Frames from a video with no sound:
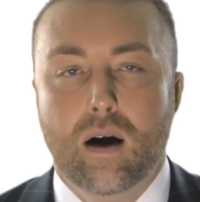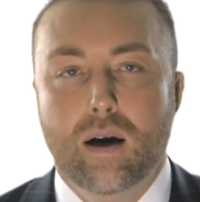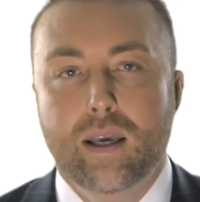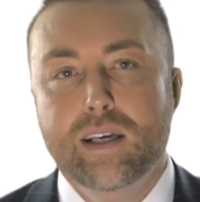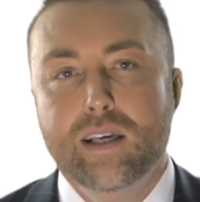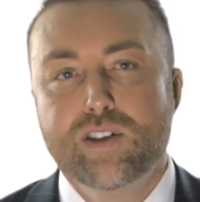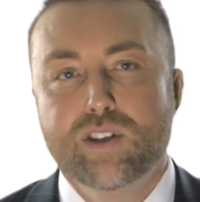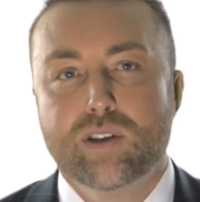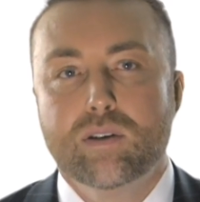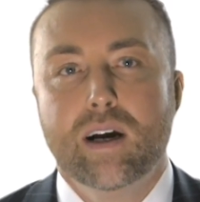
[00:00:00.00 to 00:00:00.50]

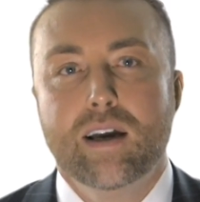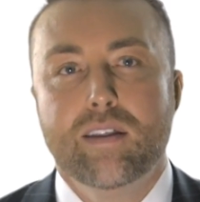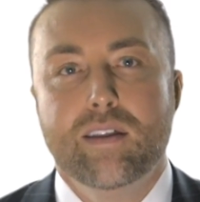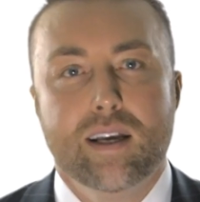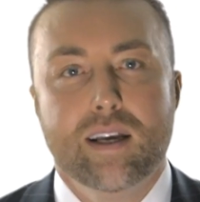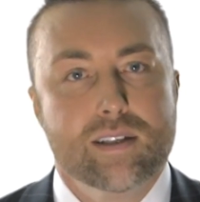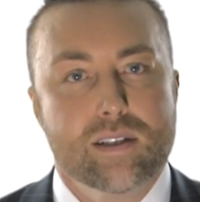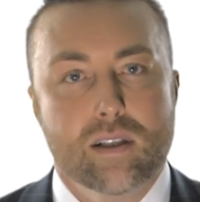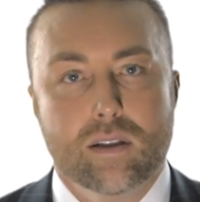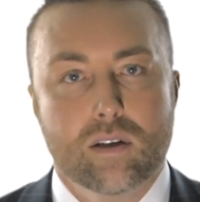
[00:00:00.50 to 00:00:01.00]
Easter, I
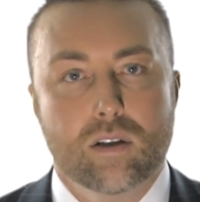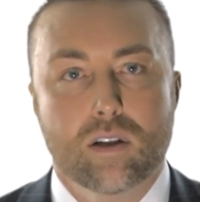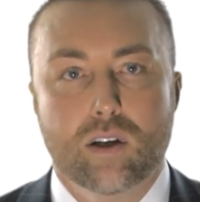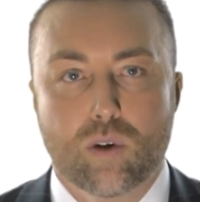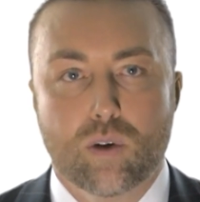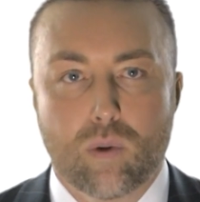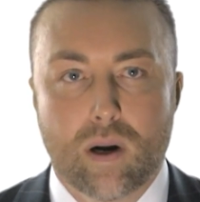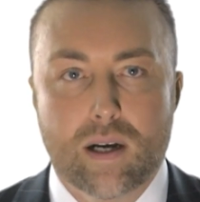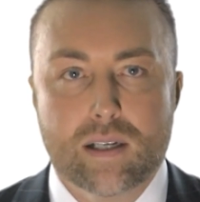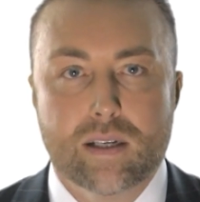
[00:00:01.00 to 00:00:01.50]
think, is a little
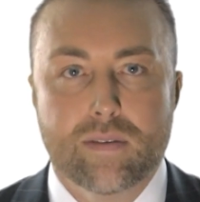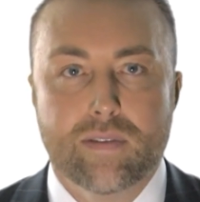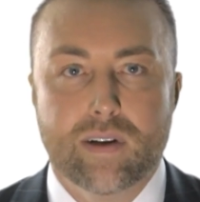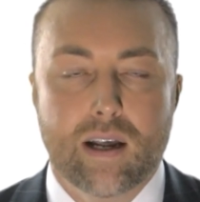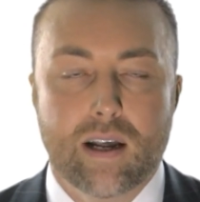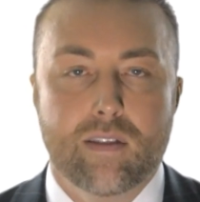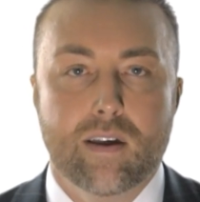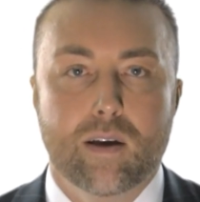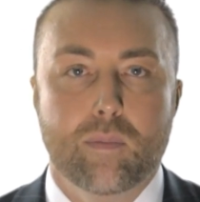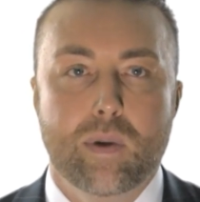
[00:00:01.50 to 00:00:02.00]
aggressive, and
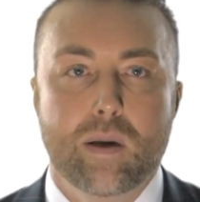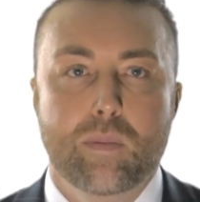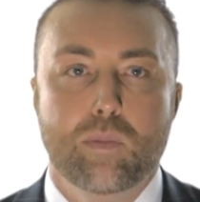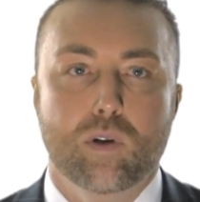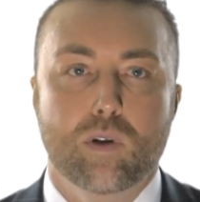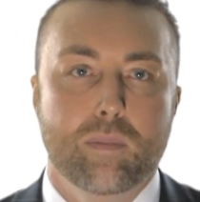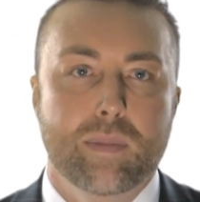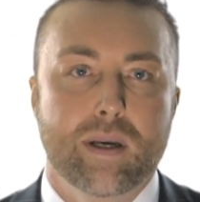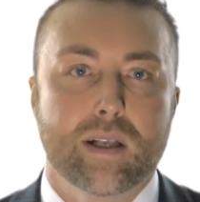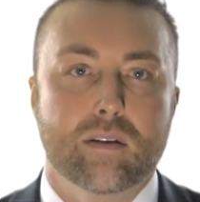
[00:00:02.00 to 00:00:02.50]
I think people
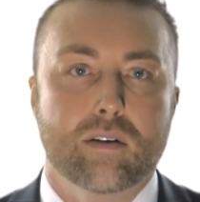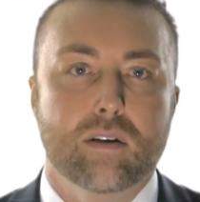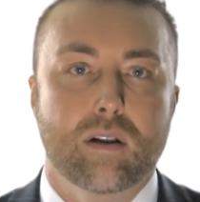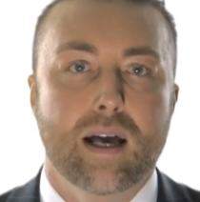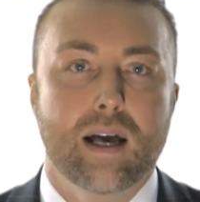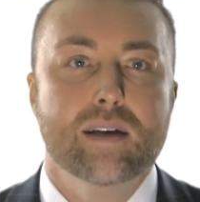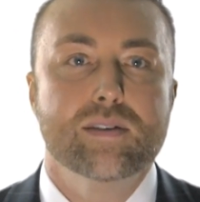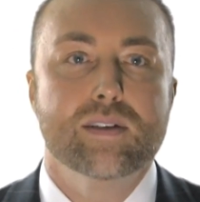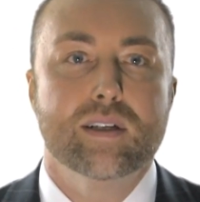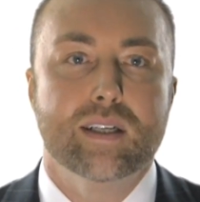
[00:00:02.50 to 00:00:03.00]
will be a little
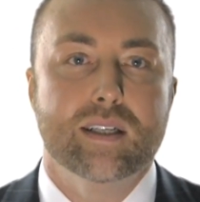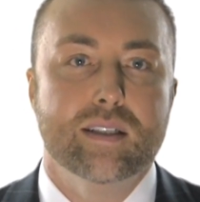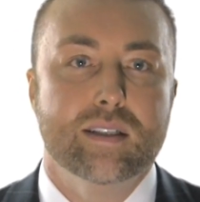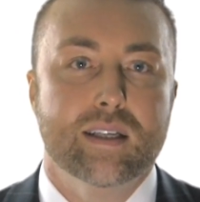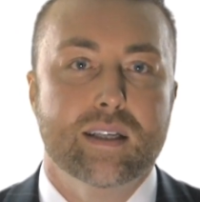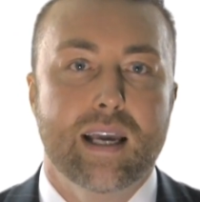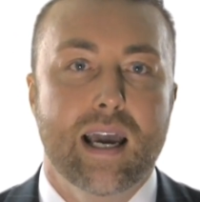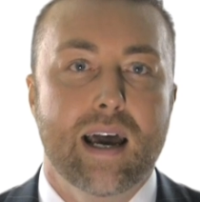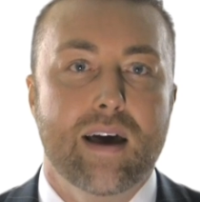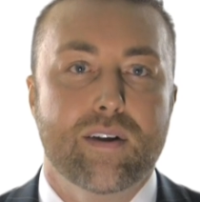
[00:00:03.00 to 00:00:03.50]
hesitant
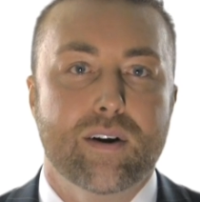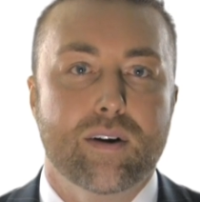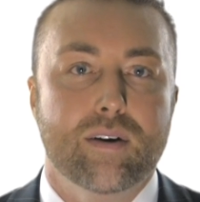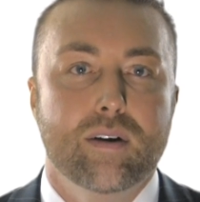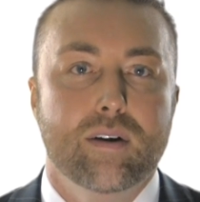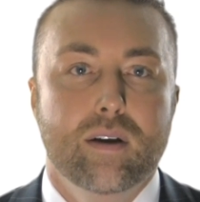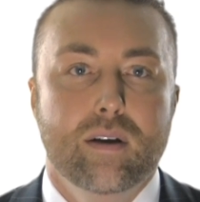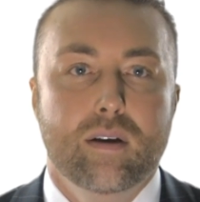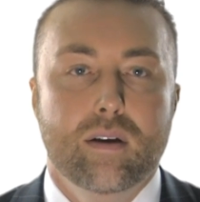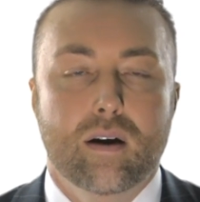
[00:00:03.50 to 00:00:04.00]
to gather,
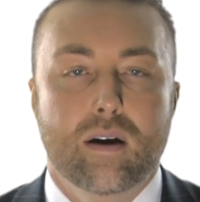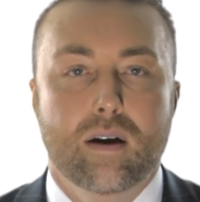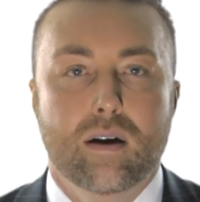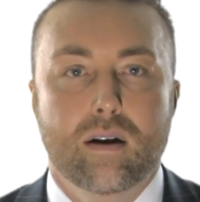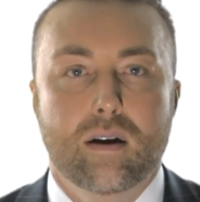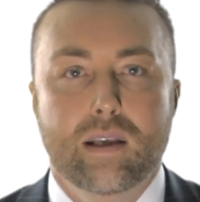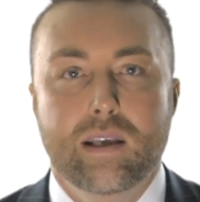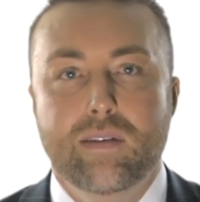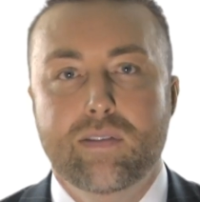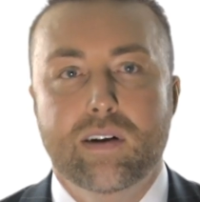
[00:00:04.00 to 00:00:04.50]

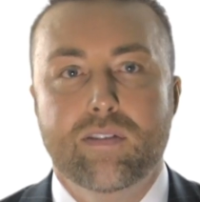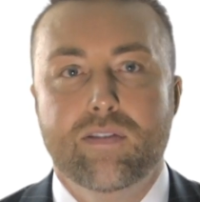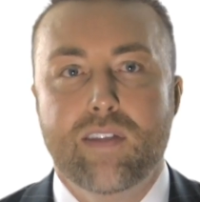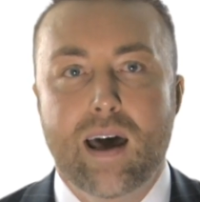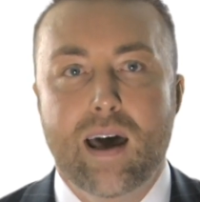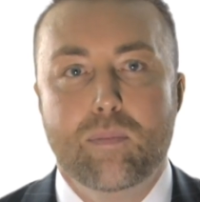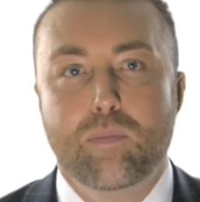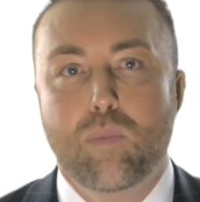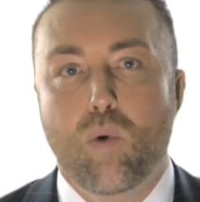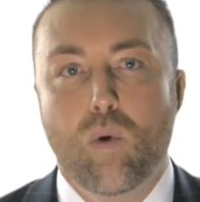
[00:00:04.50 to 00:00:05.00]
even if
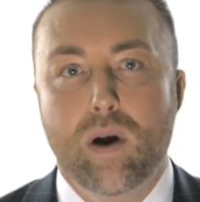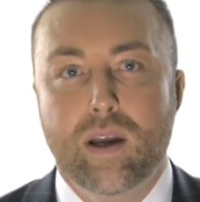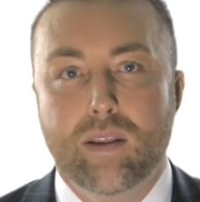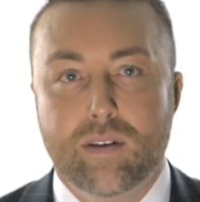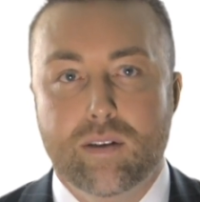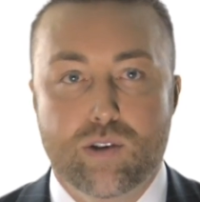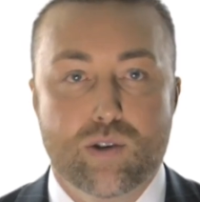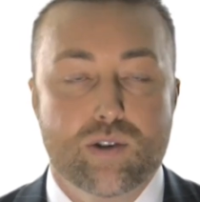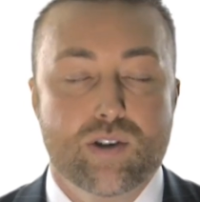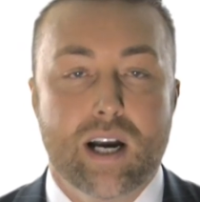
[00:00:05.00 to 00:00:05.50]
that point,
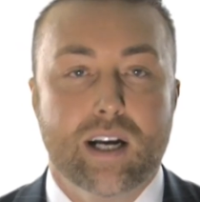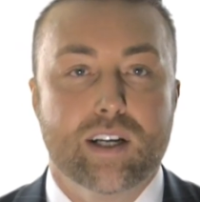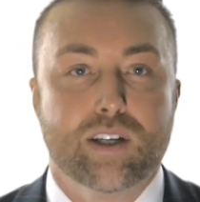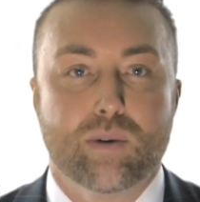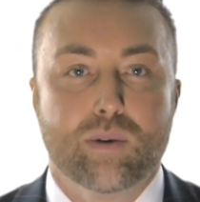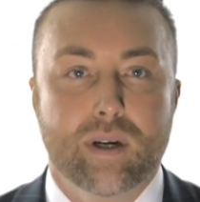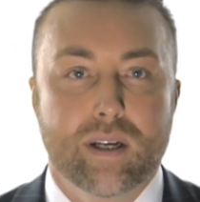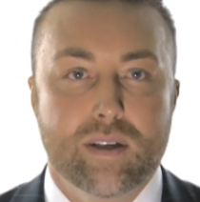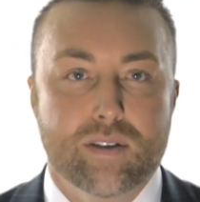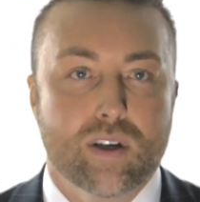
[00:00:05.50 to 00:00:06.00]
the
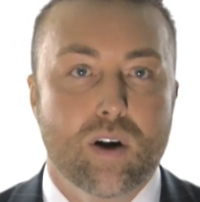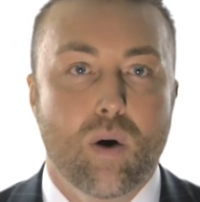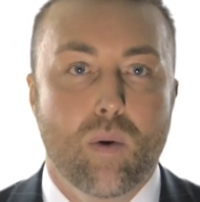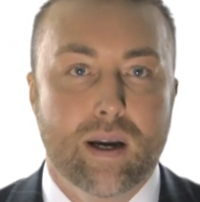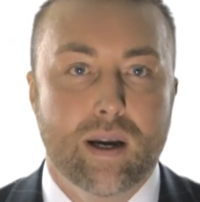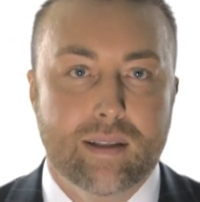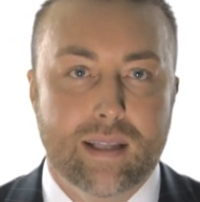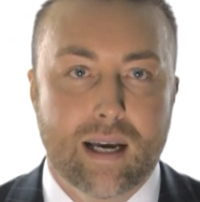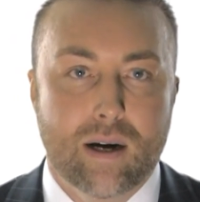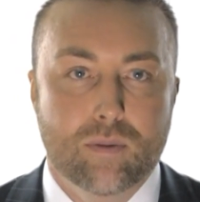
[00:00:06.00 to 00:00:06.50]
trajectory is
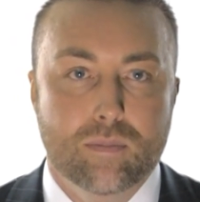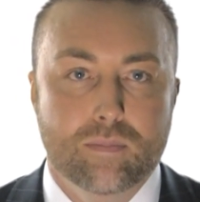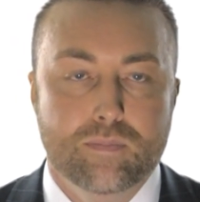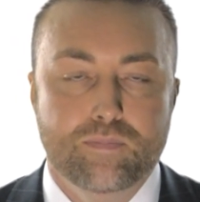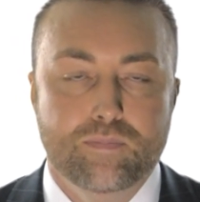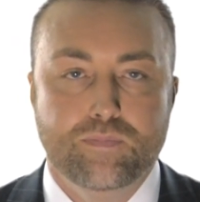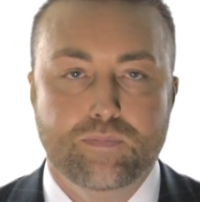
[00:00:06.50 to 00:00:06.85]
going down.